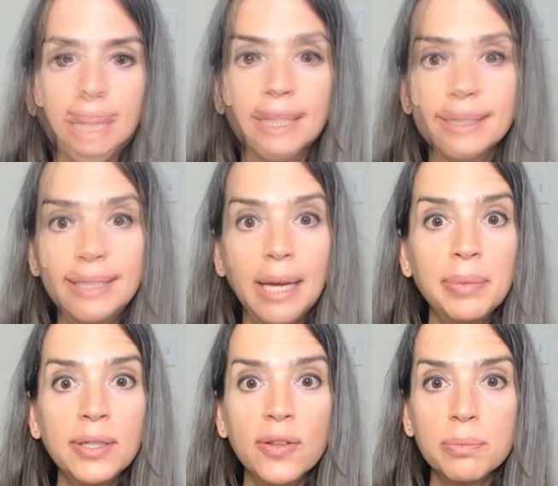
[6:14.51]

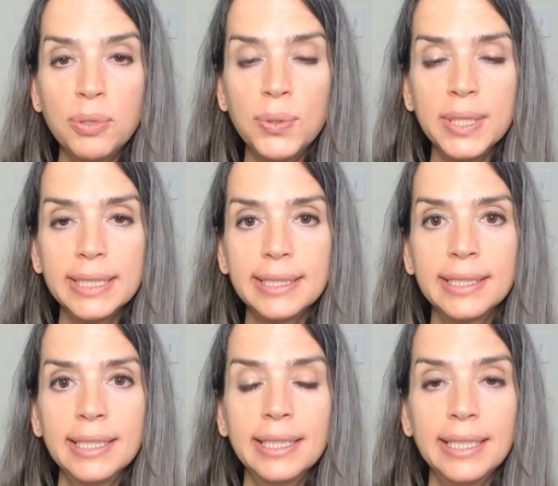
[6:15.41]
Tapping all the points
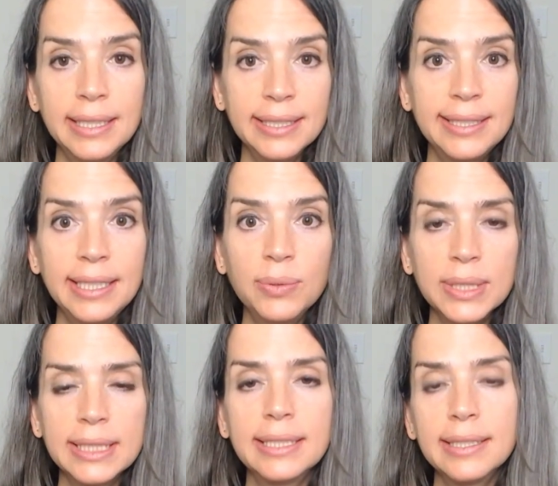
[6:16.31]
in this
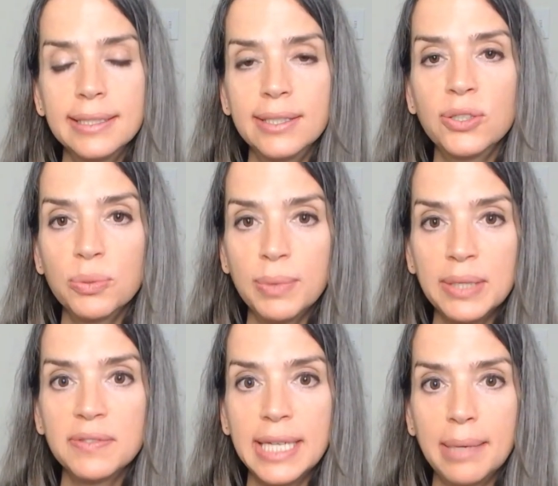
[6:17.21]
sequence is considered a round
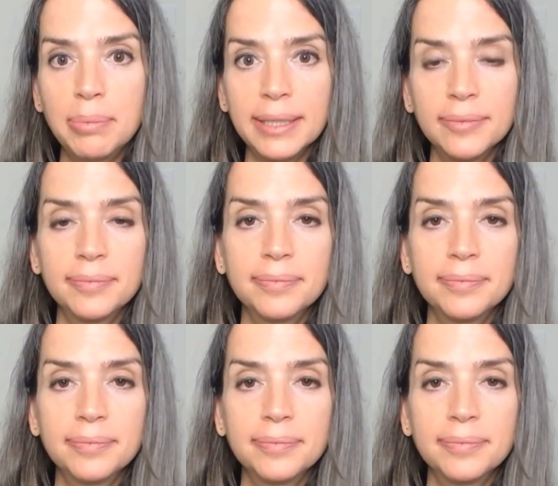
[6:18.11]
of tapping.